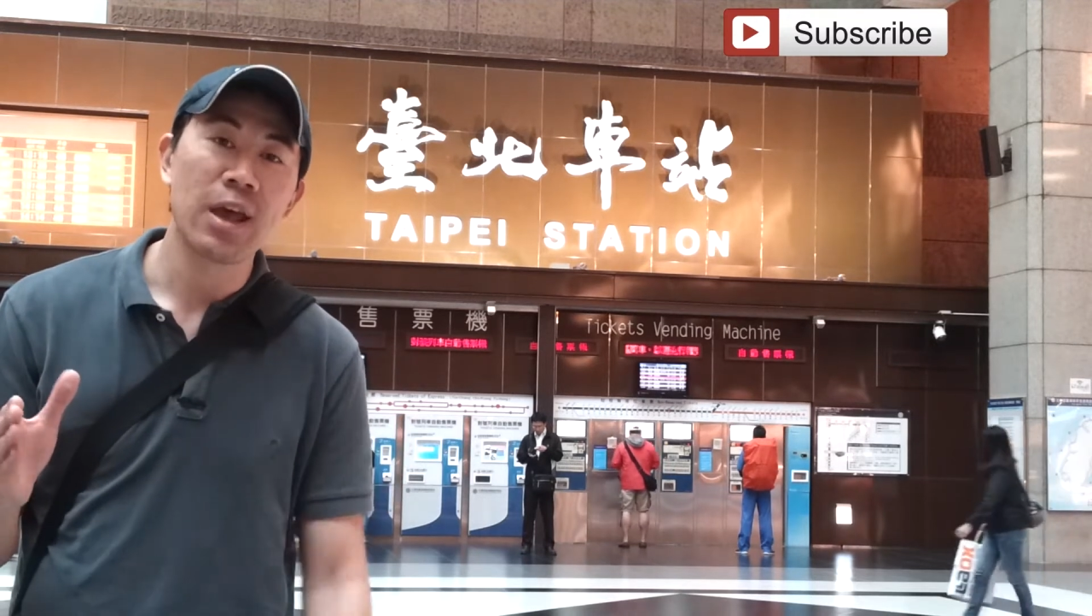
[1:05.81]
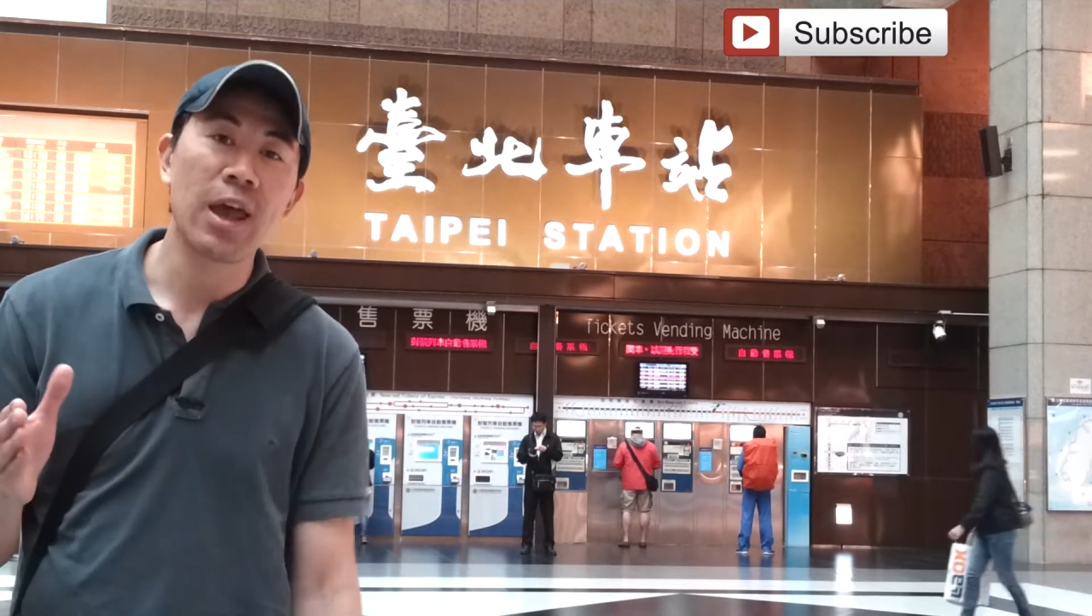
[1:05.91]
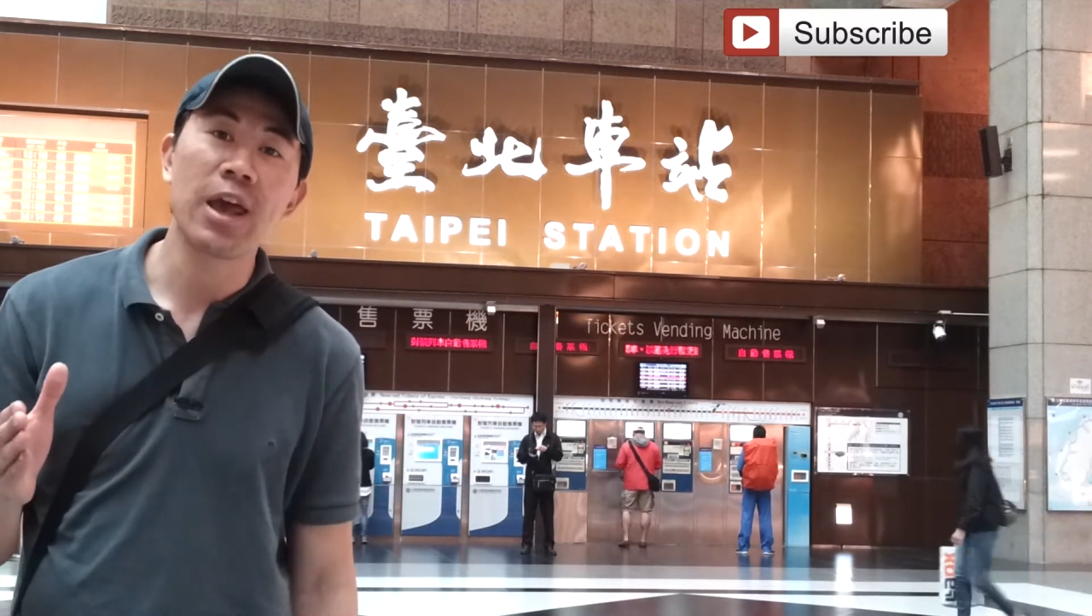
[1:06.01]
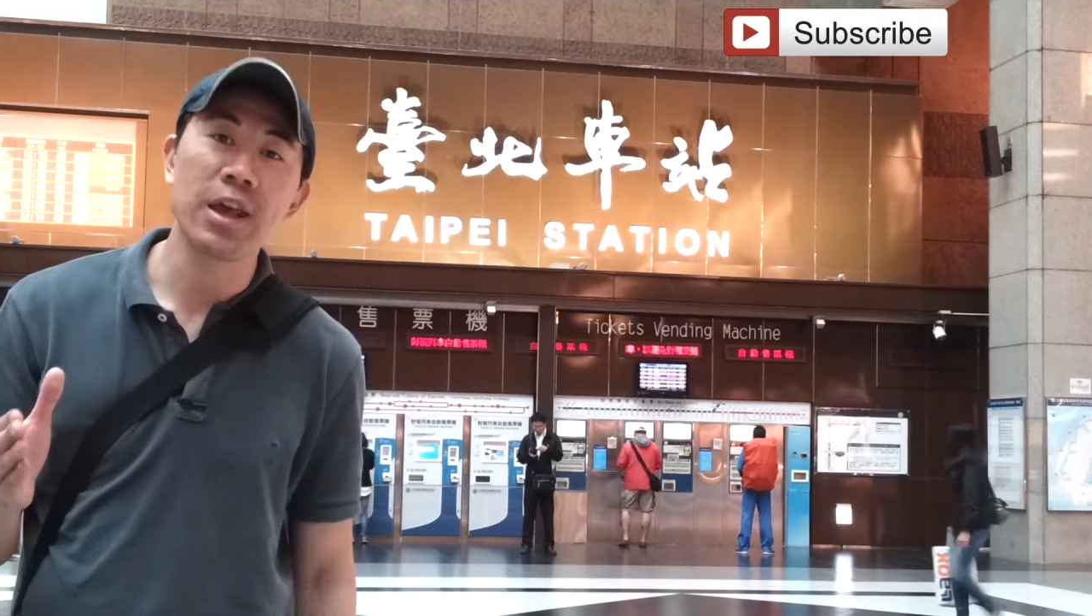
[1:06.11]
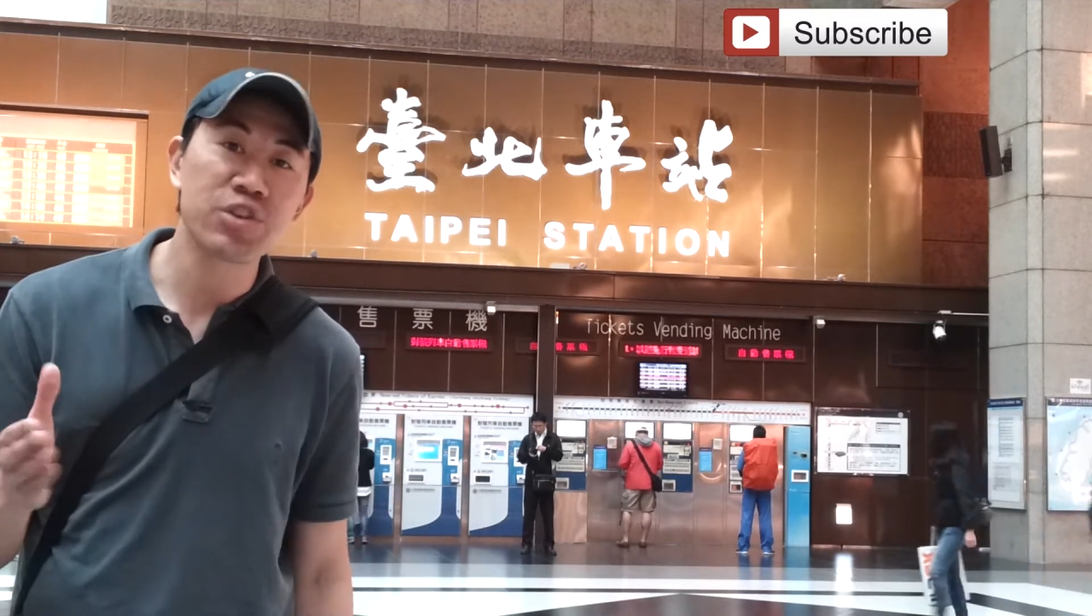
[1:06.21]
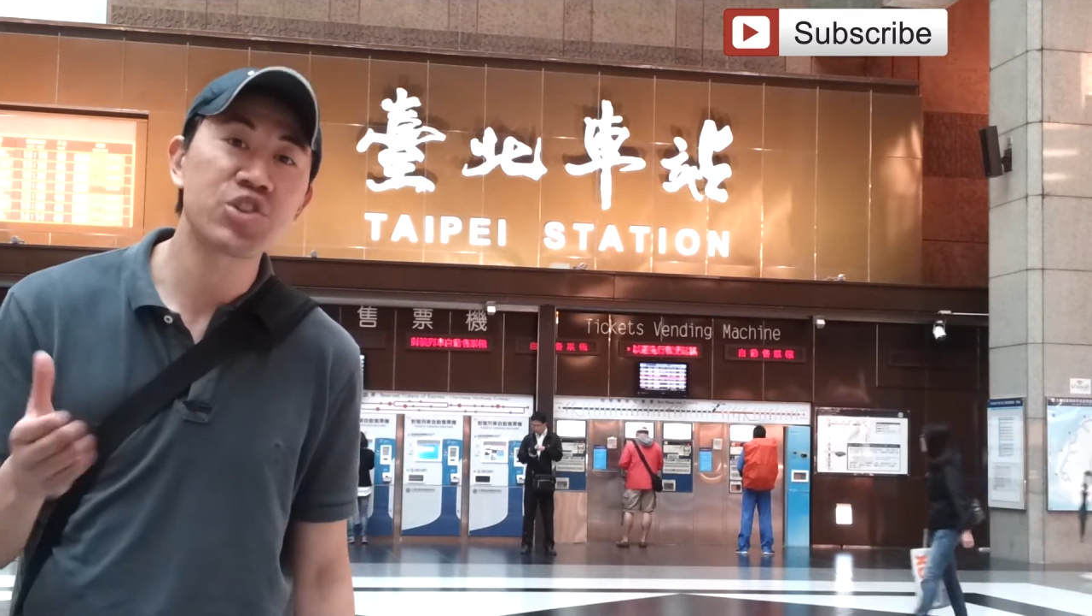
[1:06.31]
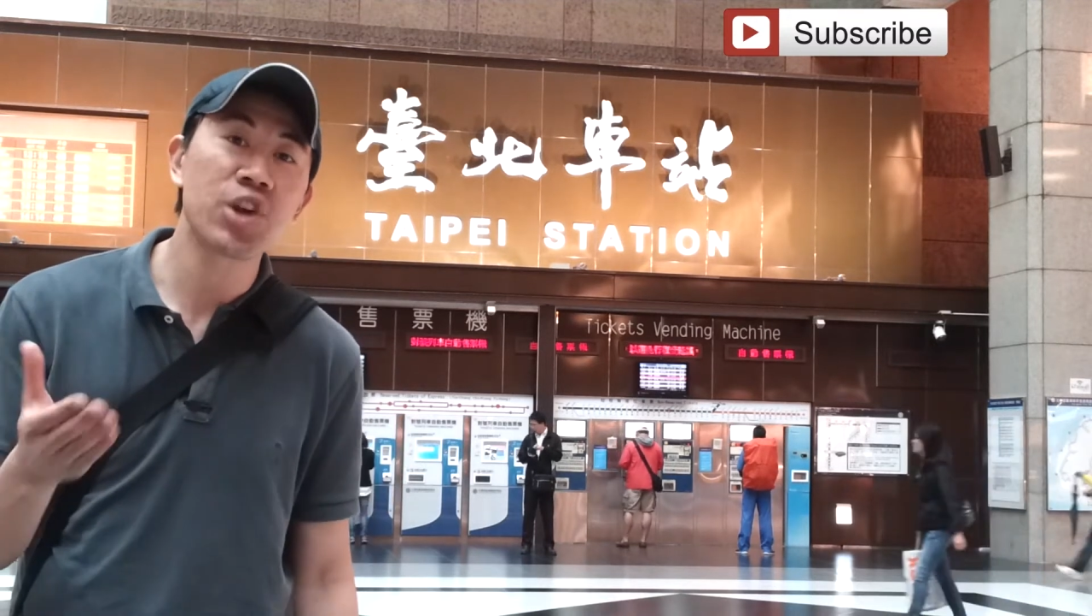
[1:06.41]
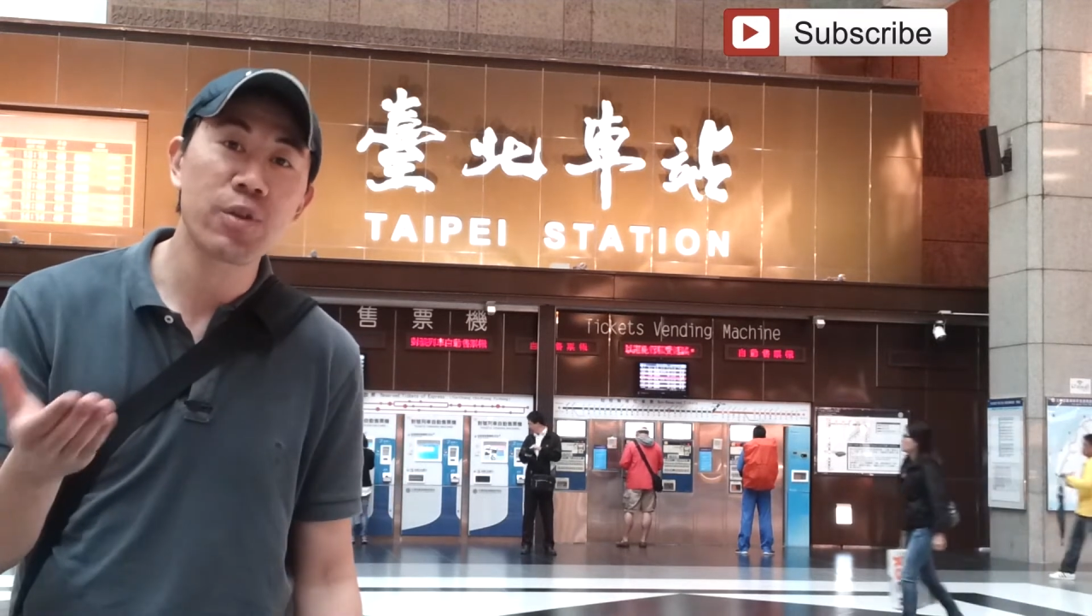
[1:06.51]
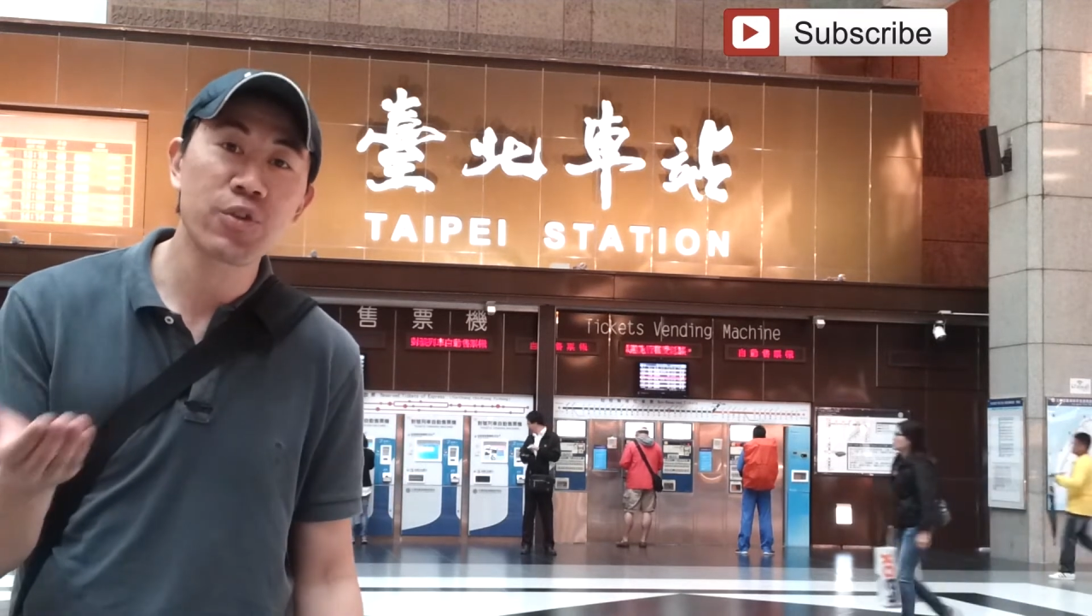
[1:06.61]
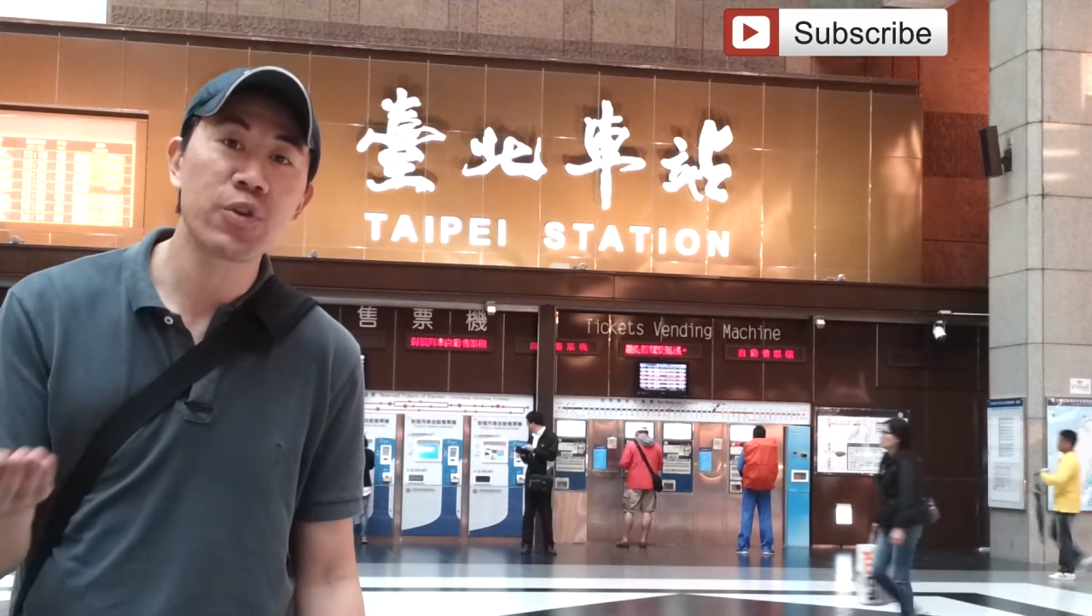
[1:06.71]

And share this